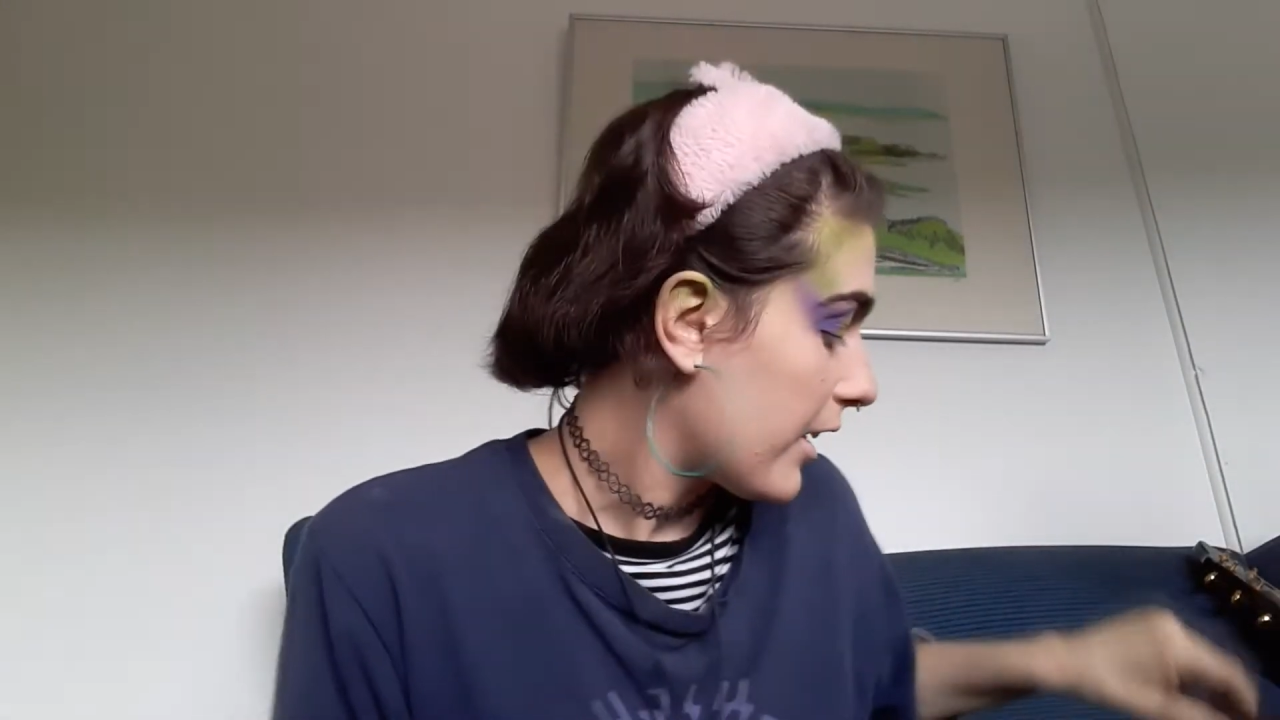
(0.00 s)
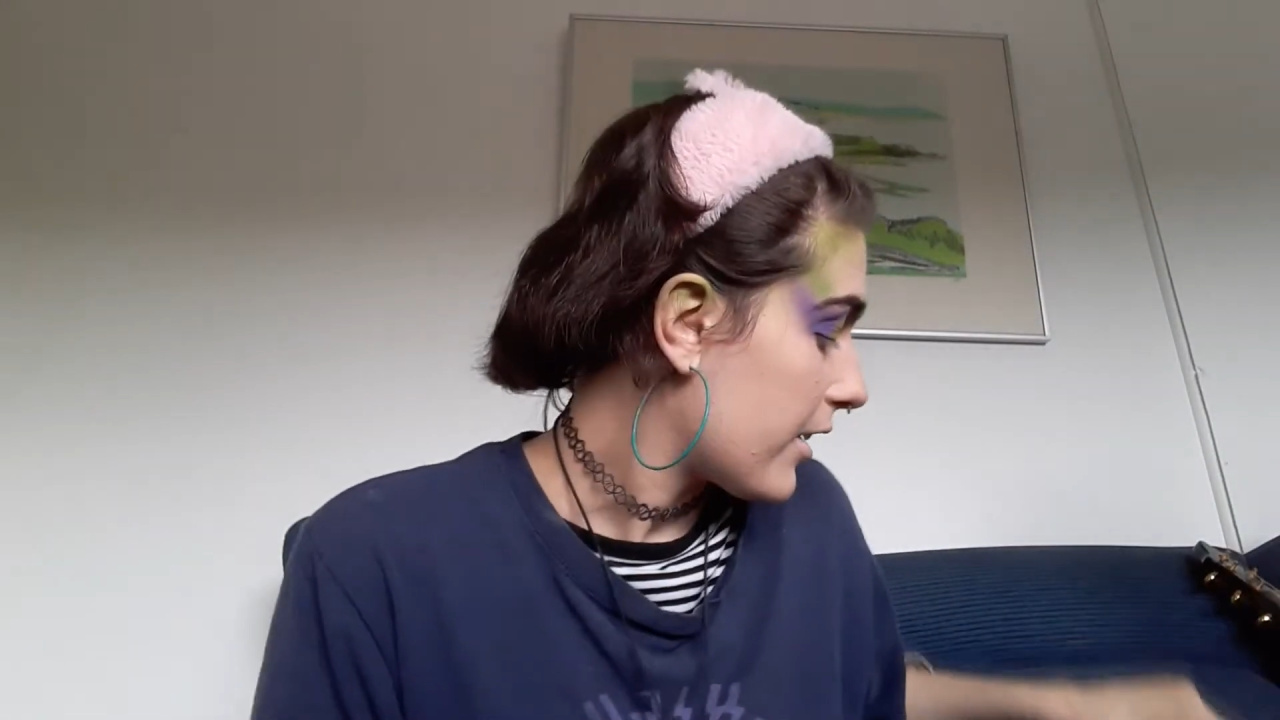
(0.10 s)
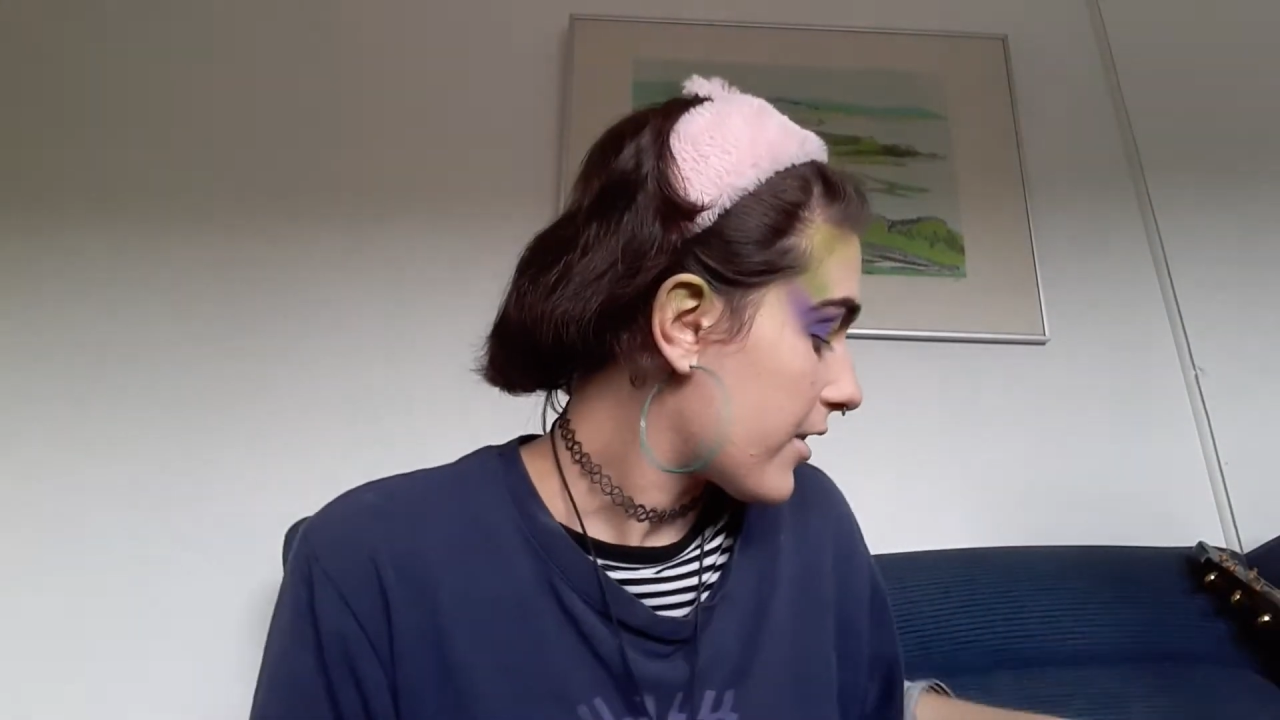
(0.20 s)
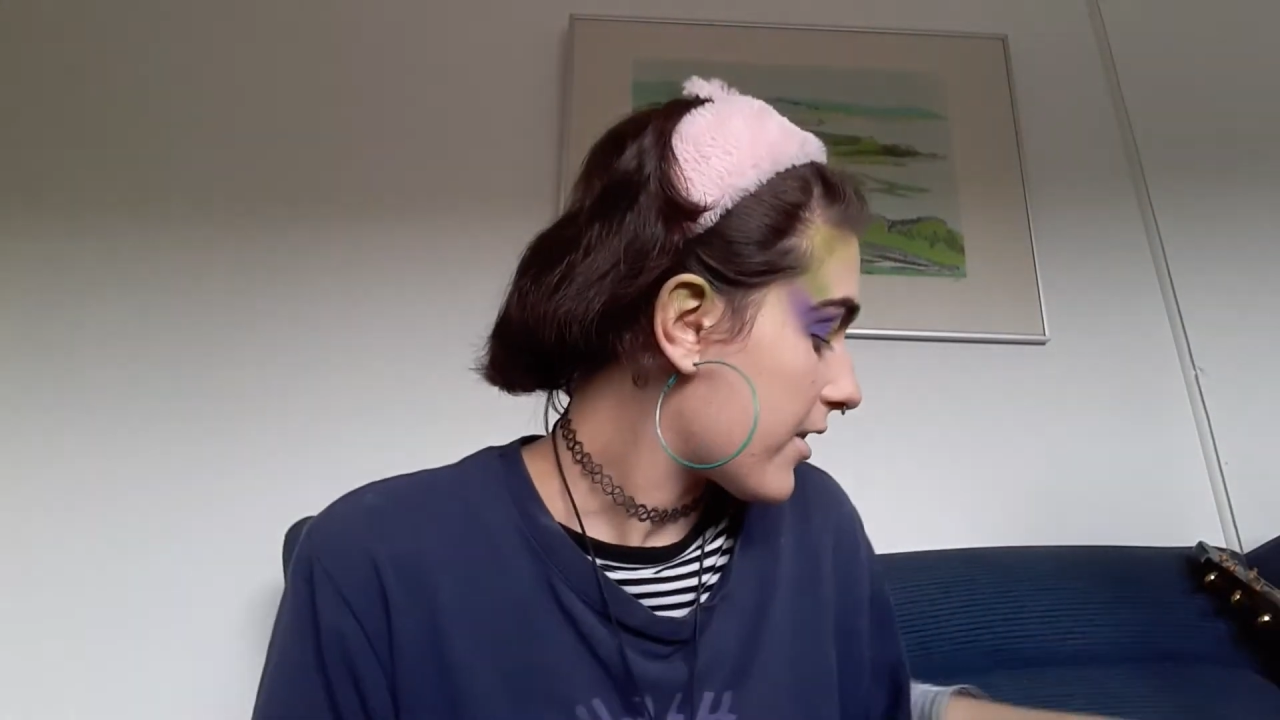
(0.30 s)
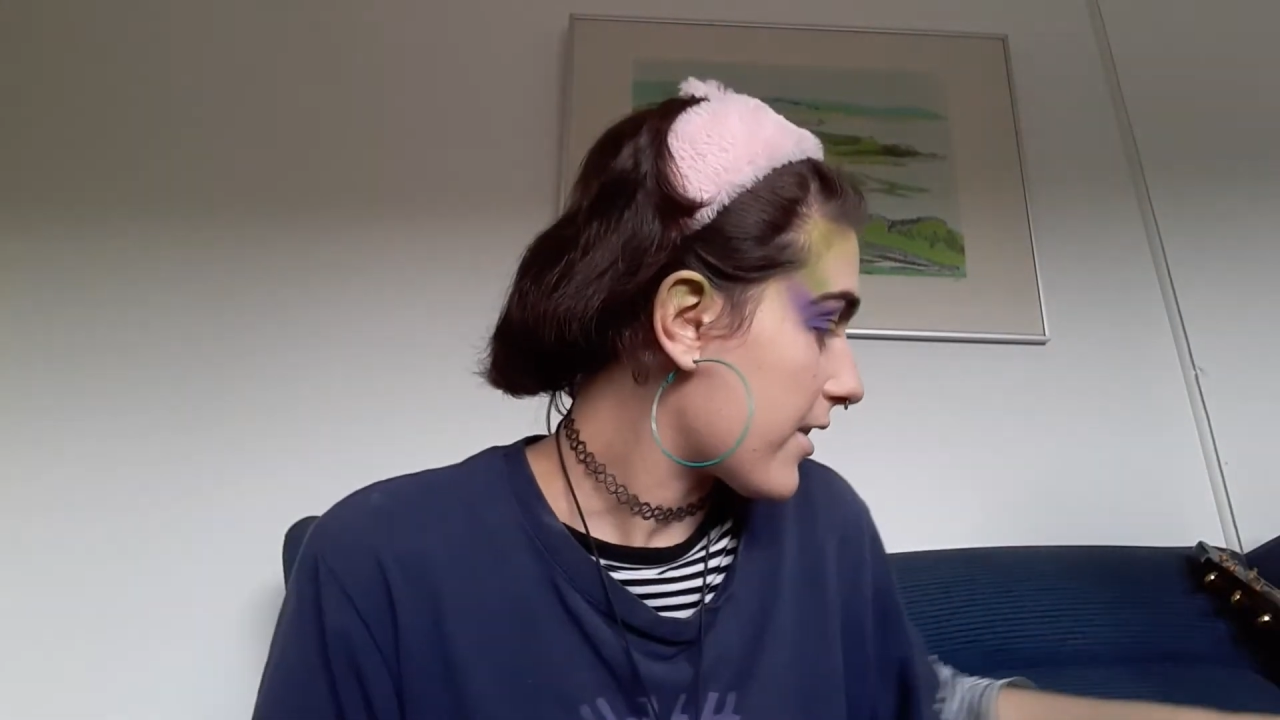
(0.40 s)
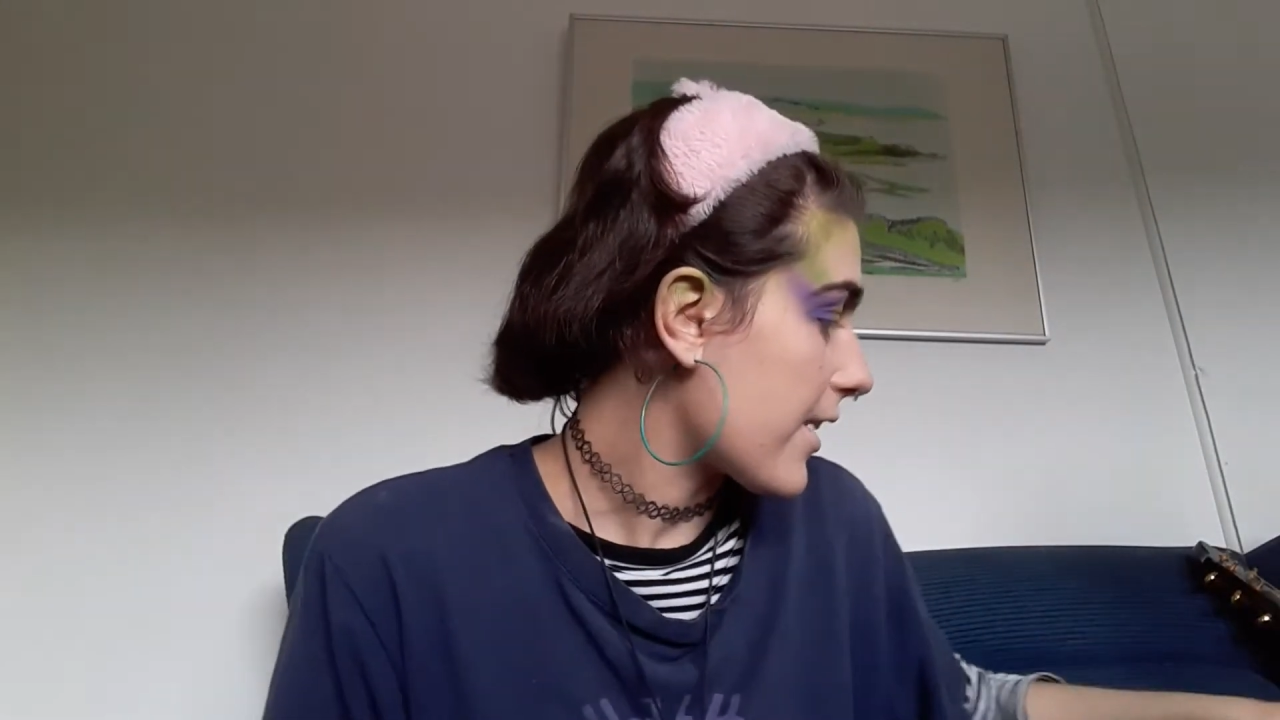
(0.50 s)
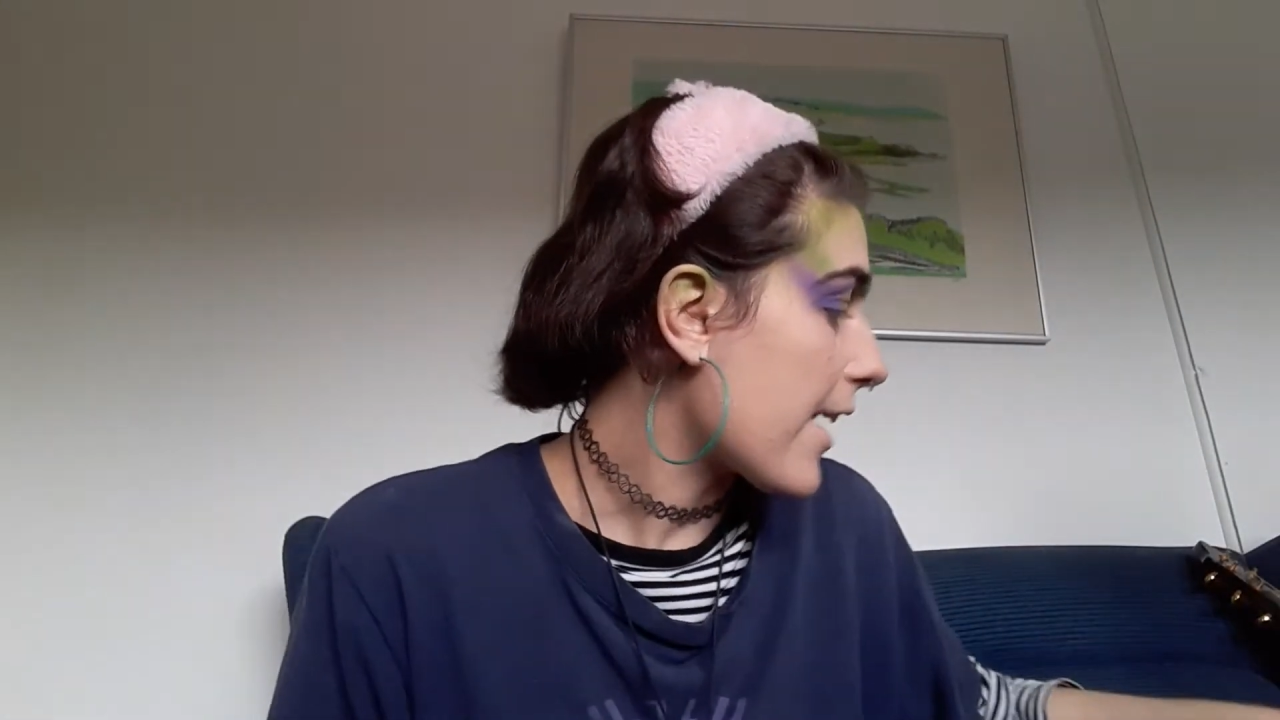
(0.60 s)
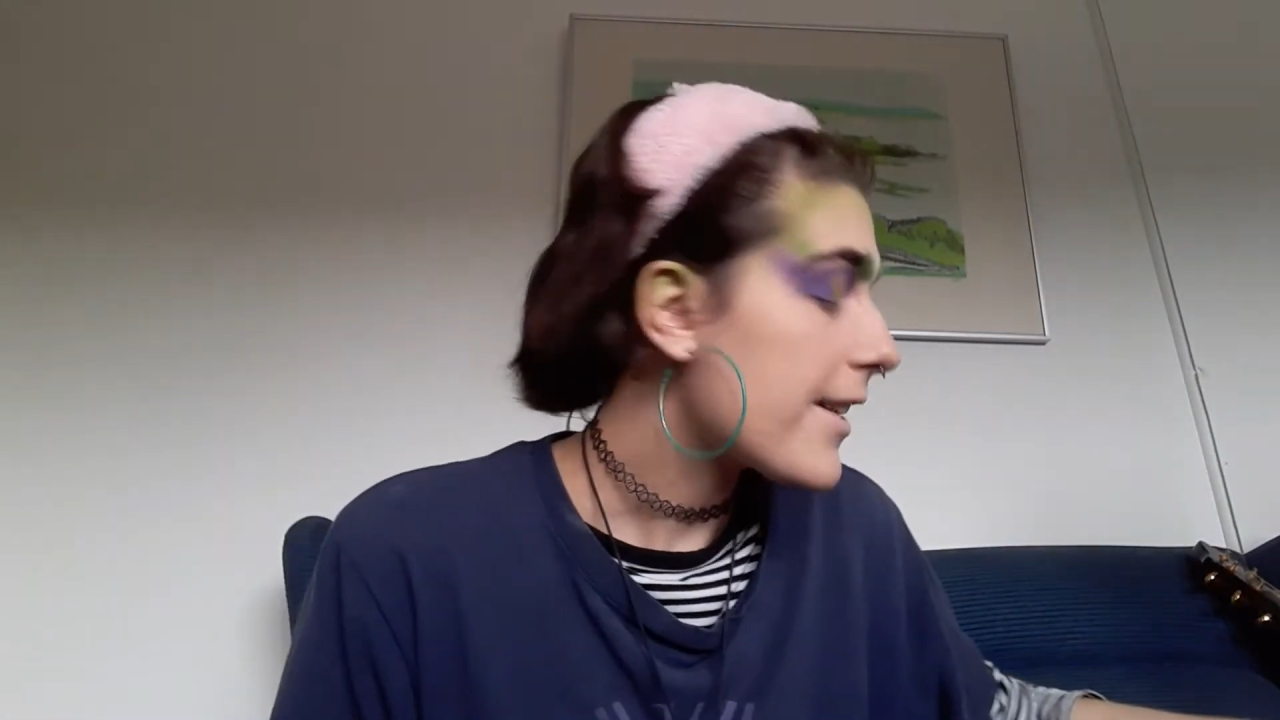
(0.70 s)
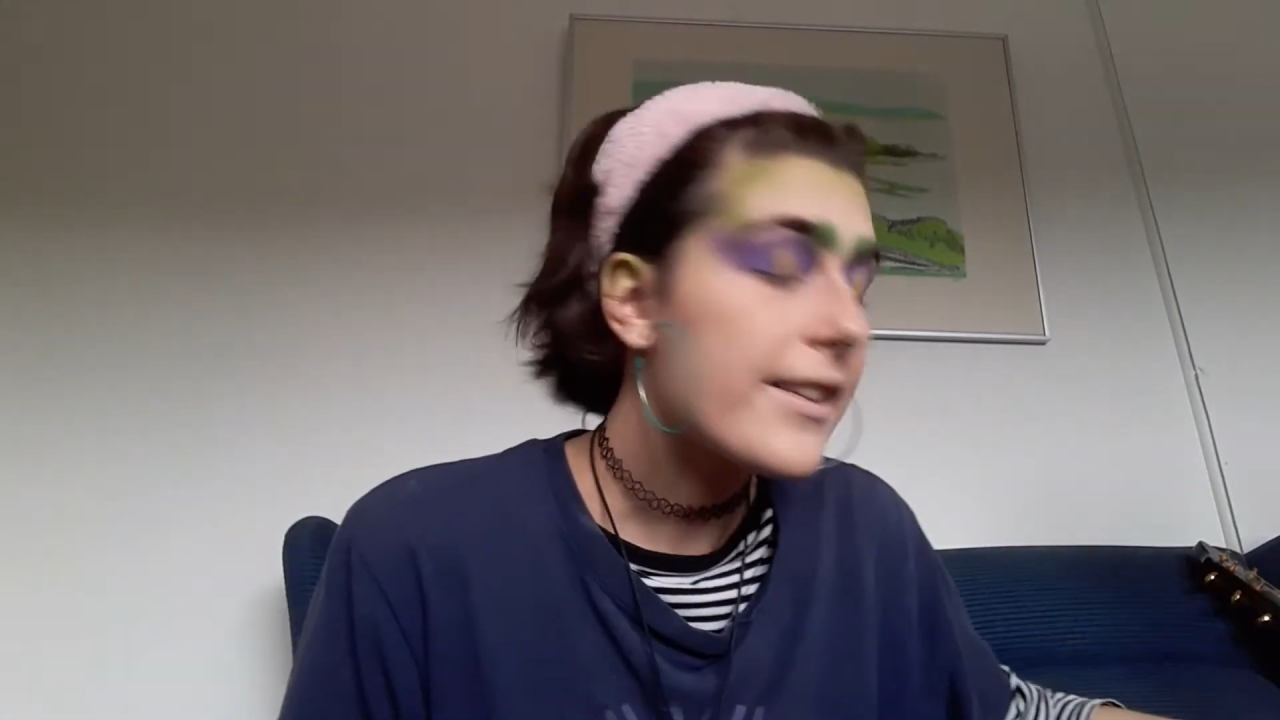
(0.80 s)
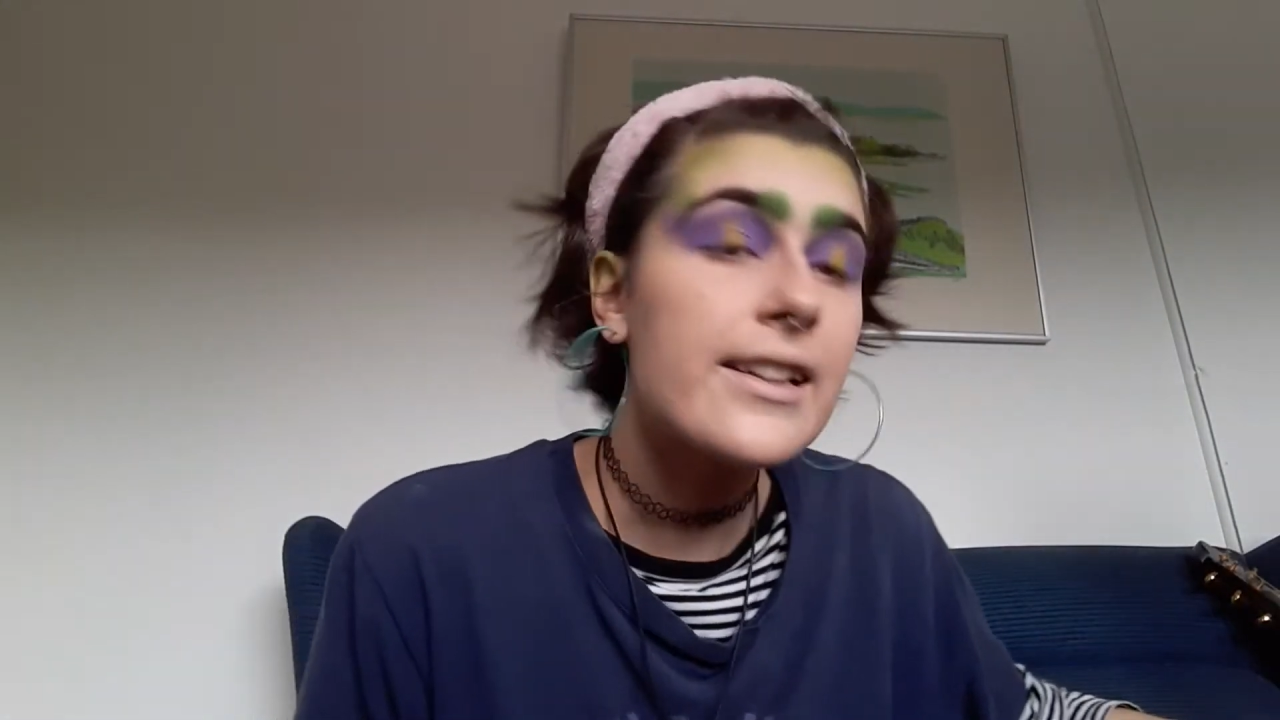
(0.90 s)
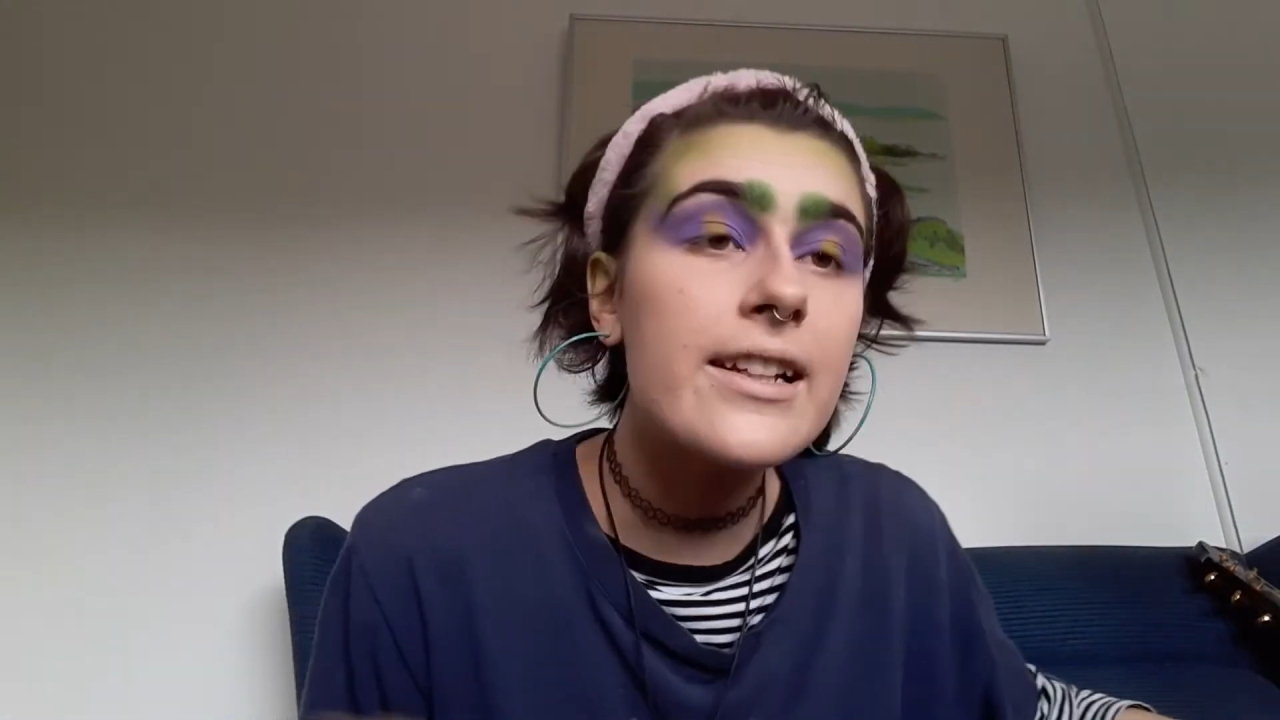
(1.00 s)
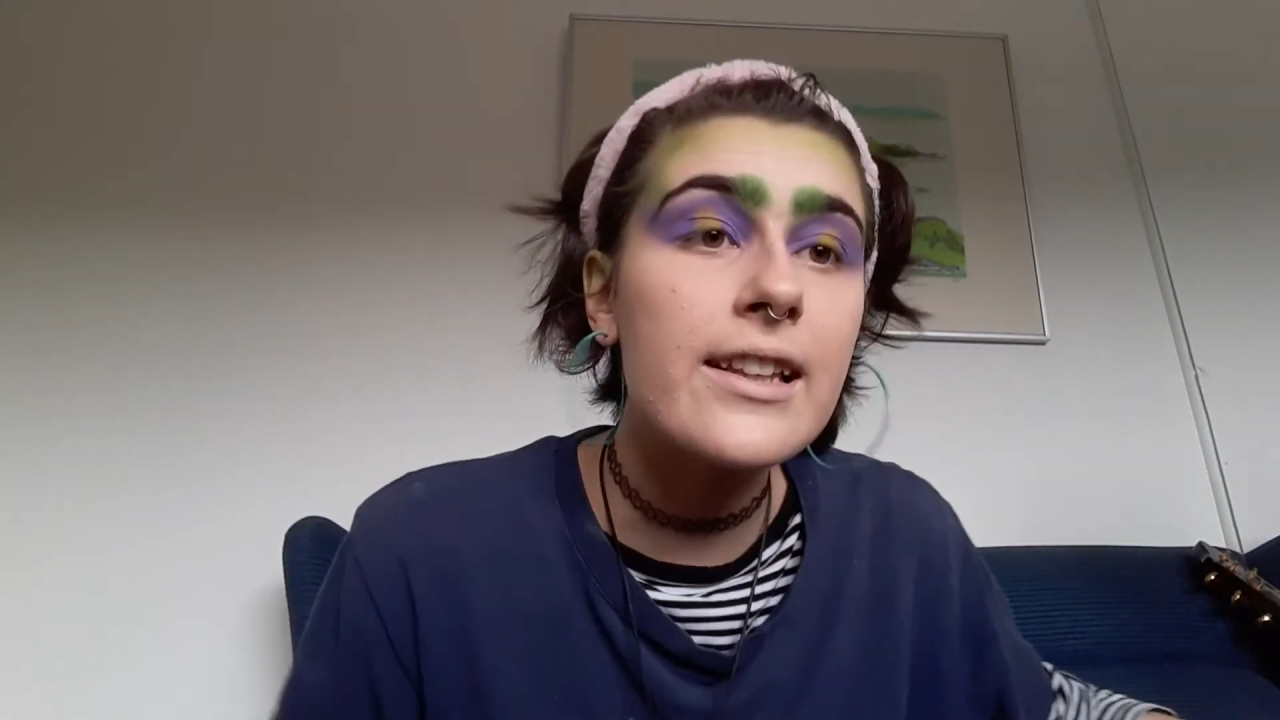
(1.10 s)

slightly